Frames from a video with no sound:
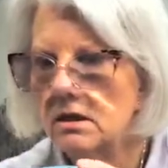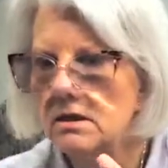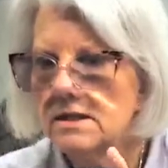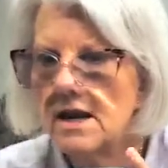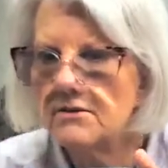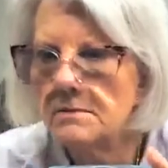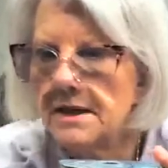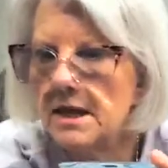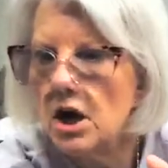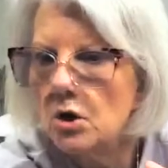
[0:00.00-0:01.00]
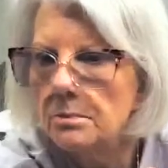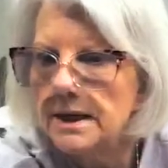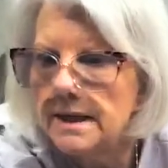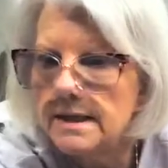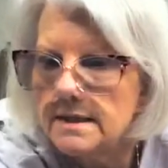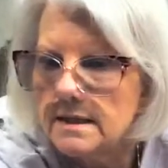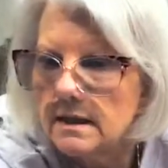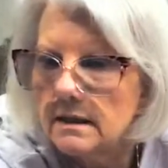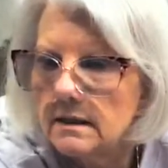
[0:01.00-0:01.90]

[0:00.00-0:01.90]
It's never been opened.